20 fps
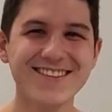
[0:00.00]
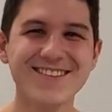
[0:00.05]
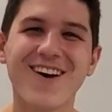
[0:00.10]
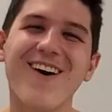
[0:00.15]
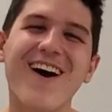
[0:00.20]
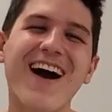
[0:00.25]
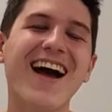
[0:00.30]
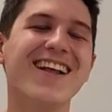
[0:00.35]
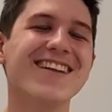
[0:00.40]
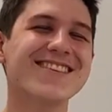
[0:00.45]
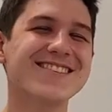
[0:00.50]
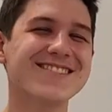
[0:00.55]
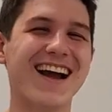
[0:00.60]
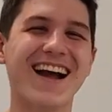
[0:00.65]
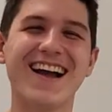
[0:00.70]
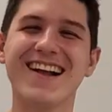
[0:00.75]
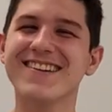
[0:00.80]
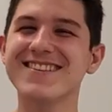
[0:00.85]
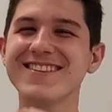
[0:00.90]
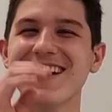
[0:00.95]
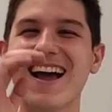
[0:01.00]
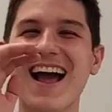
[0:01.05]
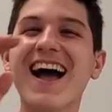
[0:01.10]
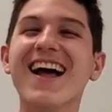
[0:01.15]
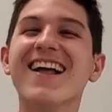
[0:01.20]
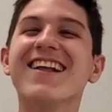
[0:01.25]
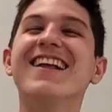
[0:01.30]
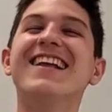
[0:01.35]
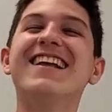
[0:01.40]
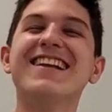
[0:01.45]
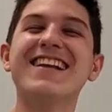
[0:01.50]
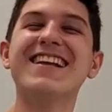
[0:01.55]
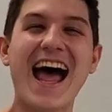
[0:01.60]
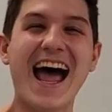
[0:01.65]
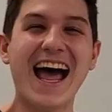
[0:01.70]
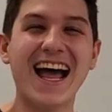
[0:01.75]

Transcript: No, Andrew. You made a big Andrew, mistake.